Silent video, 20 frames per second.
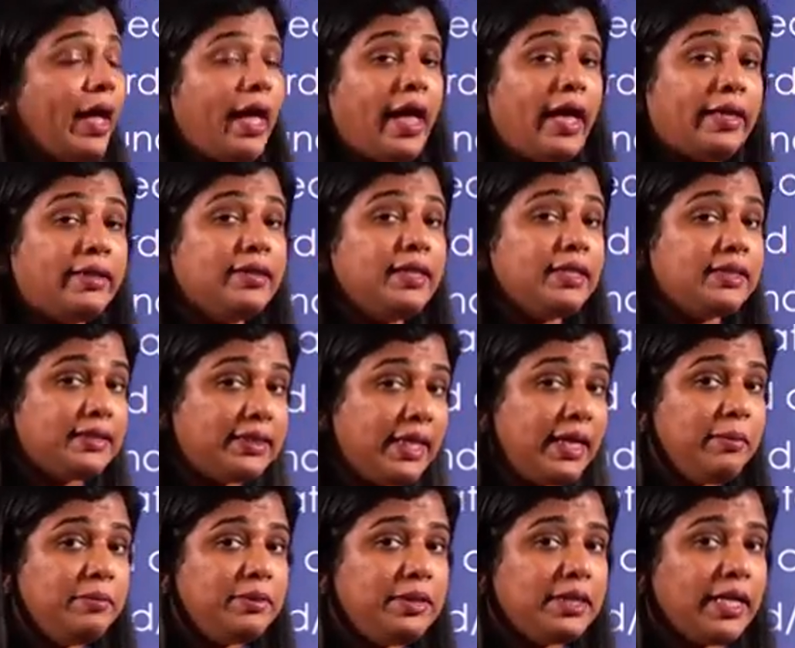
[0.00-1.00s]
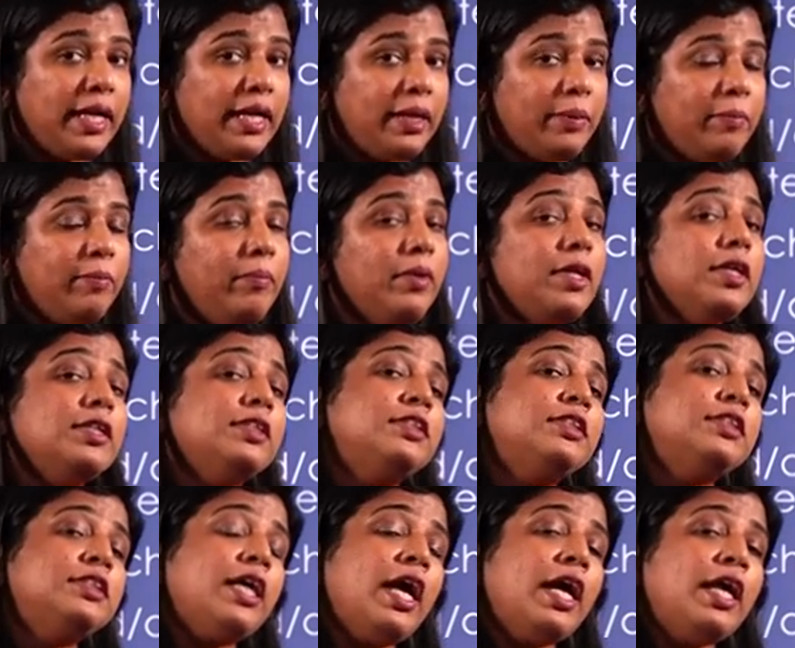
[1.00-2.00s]
At the same time,
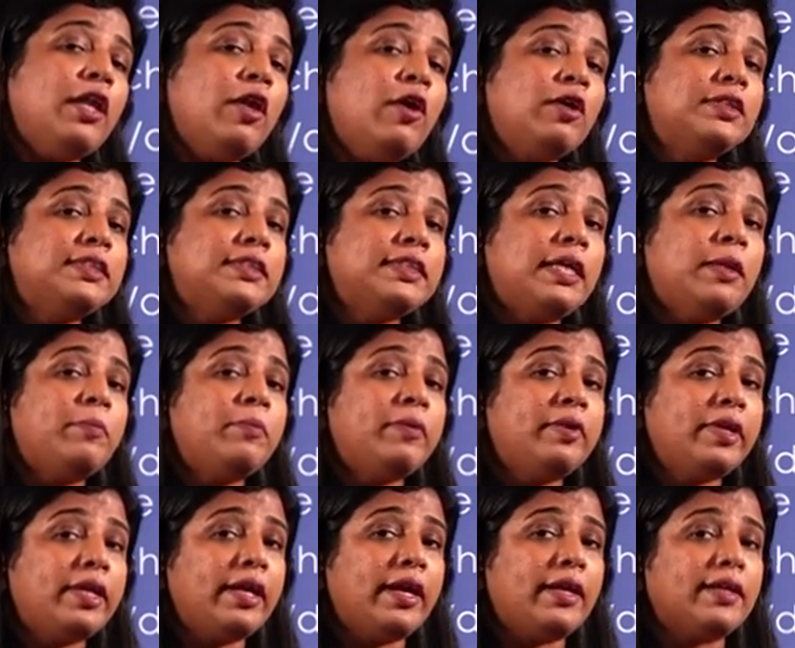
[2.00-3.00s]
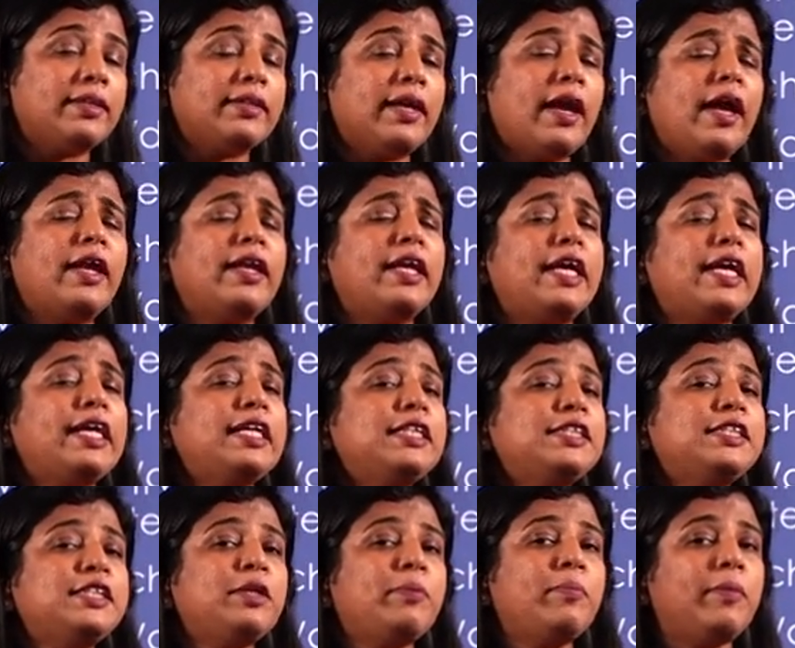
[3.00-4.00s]
dialogues help create an
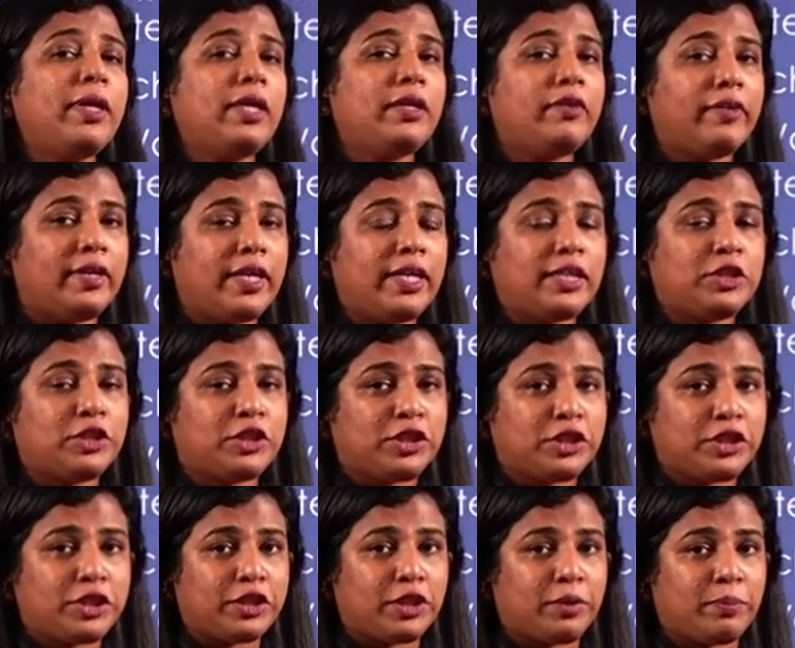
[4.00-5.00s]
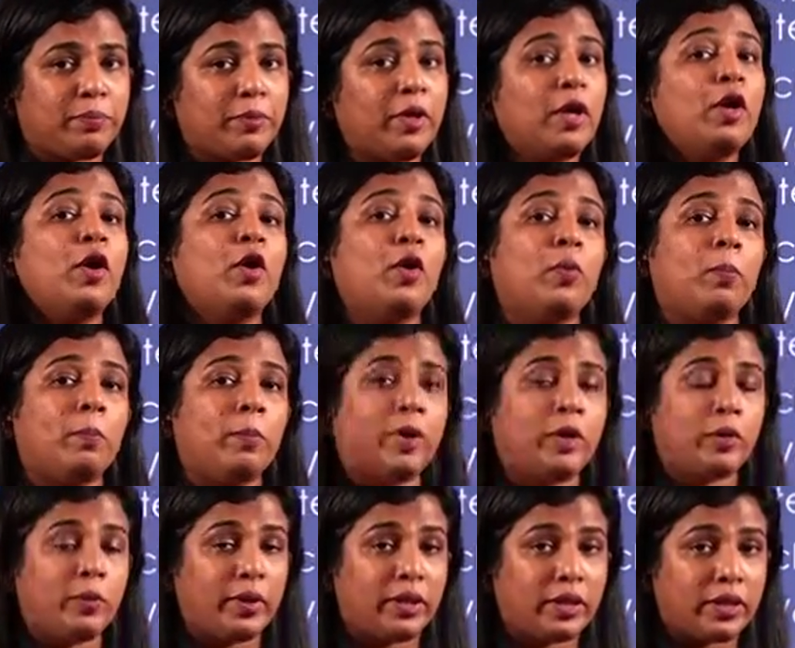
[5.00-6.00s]
intimate relationship
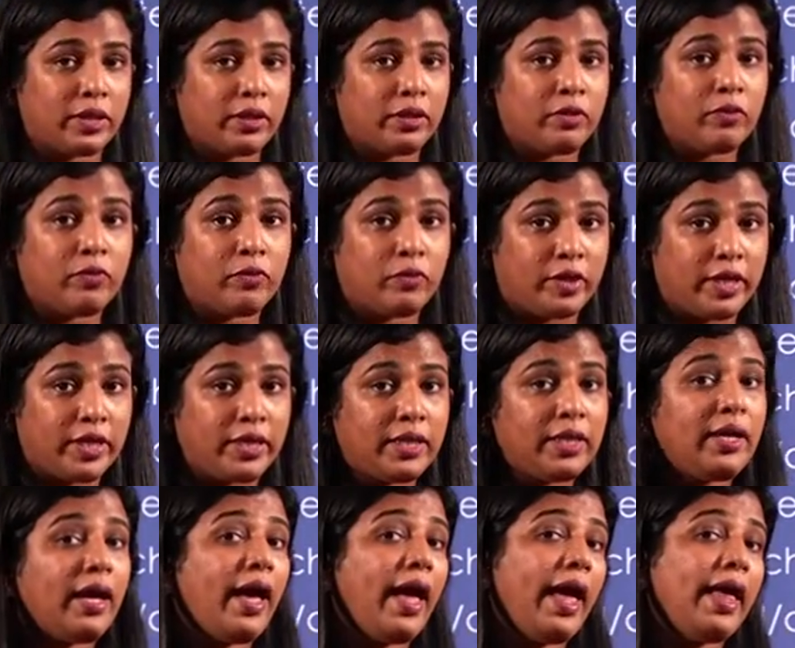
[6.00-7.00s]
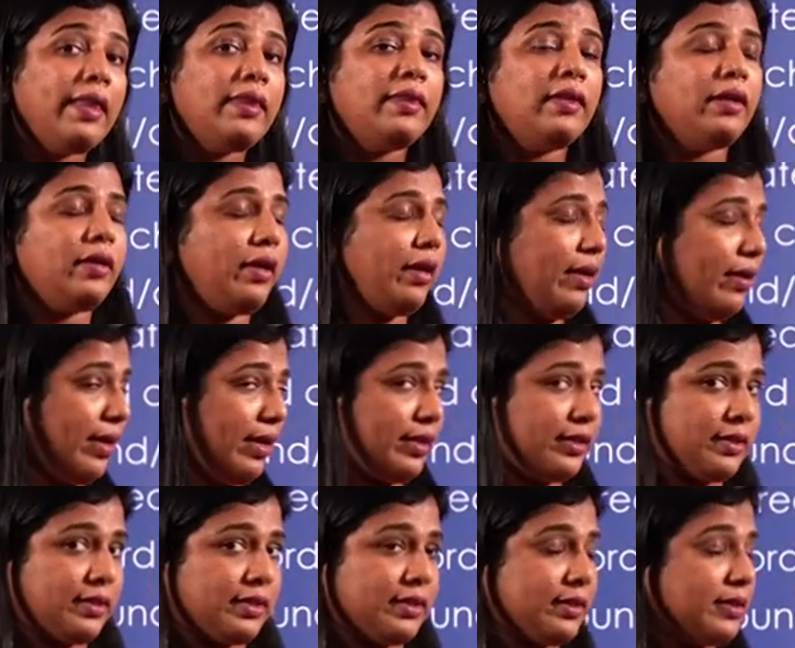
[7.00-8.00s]
between the reader and the
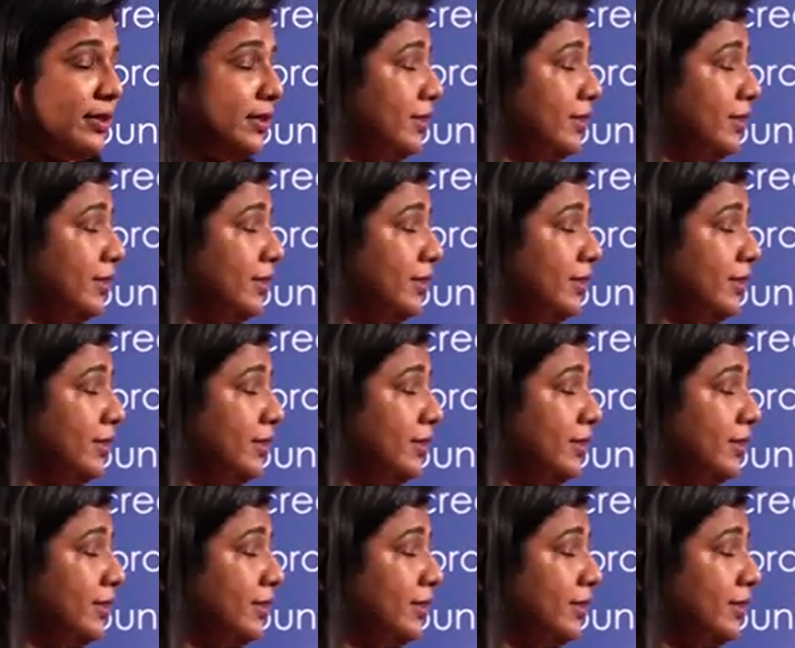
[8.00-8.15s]
character.